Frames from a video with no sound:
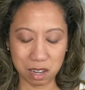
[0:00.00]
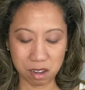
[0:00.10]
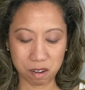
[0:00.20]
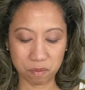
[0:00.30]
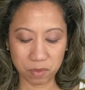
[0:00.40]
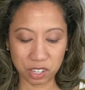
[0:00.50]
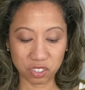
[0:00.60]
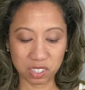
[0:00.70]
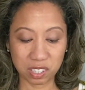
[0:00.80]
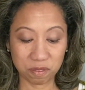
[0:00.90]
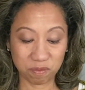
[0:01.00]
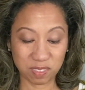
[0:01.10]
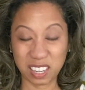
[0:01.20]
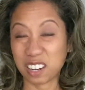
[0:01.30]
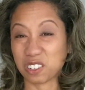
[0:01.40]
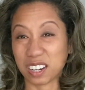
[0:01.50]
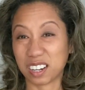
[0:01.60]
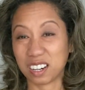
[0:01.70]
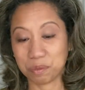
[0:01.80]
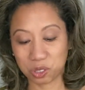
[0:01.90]
I don't
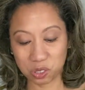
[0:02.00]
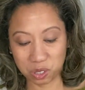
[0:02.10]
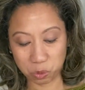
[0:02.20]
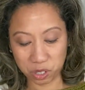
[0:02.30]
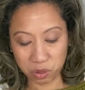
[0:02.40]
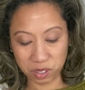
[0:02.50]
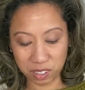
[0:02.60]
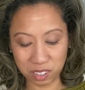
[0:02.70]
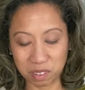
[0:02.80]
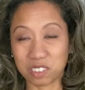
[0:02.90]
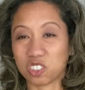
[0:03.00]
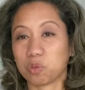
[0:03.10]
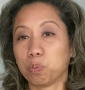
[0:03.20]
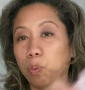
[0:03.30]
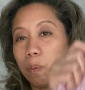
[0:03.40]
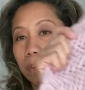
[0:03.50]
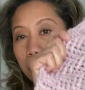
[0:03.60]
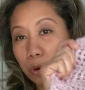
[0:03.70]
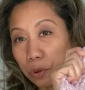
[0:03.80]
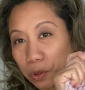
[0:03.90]
care. I'm just going to work with it. Just
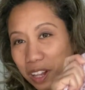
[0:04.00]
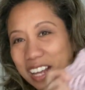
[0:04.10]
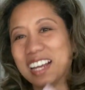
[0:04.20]
pull.